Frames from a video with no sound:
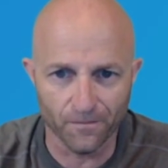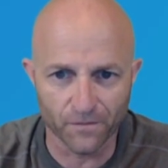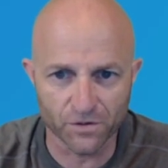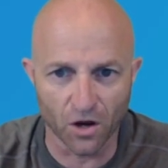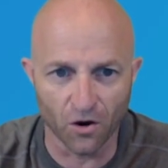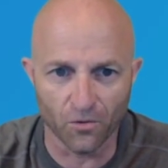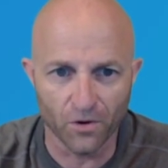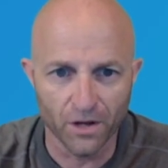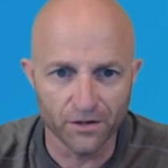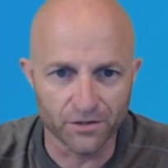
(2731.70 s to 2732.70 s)
So
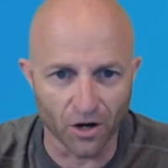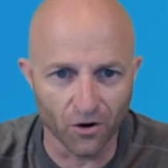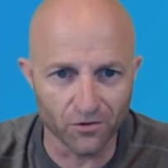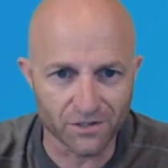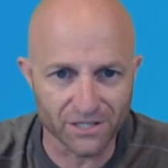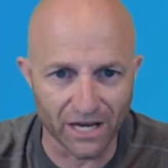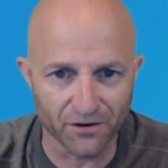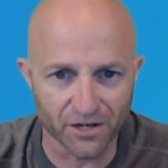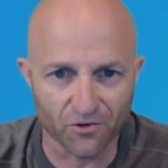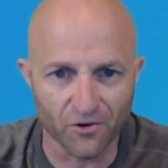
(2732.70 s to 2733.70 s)
don't sell
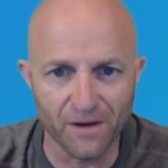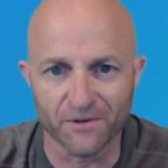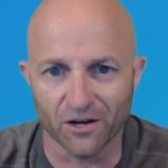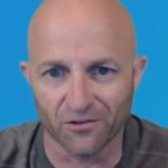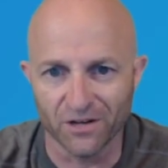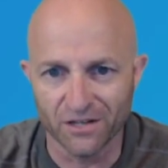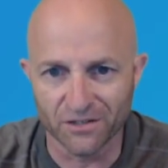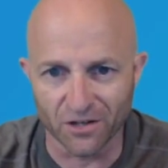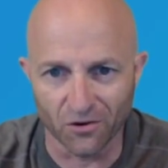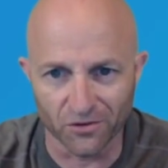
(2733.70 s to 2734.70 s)
your crypto.
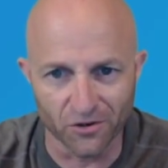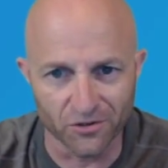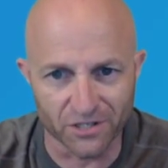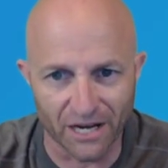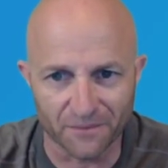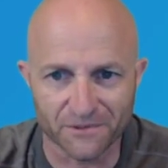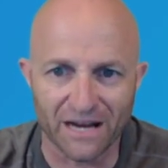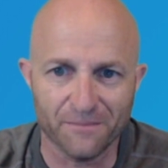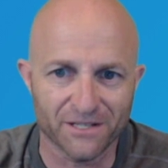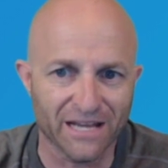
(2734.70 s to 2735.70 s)
Don't lose the
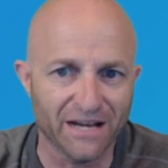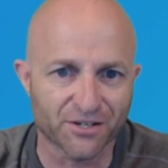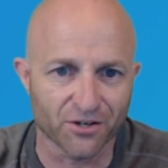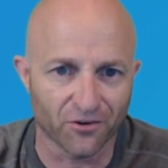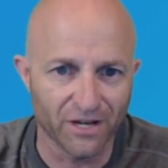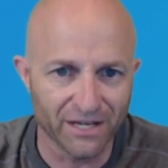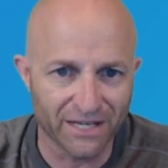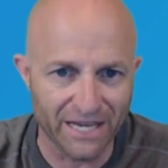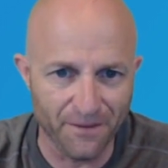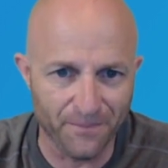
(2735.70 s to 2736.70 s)
upside potential.
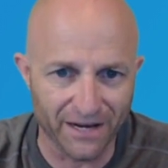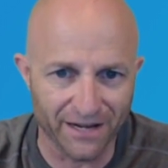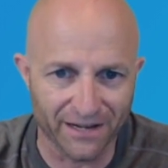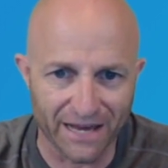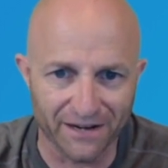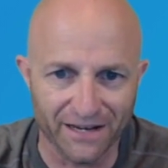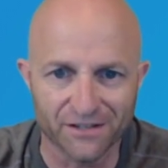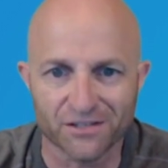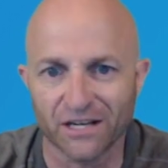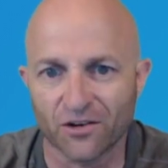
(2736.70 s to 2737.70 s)
Keep it and get an
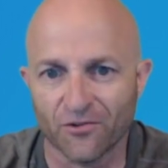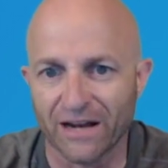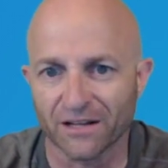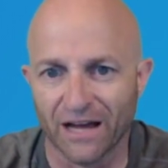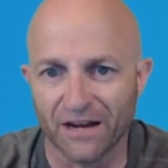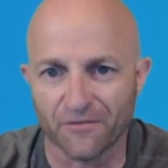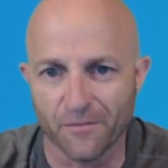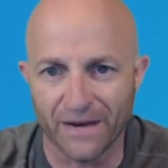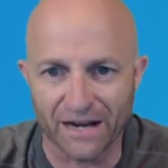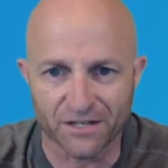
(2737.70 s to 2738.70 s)
instant credit line
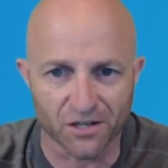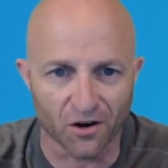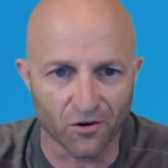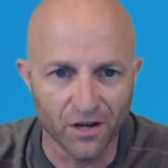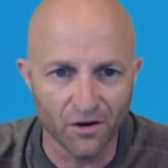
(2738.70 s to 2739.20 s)
from Nexo.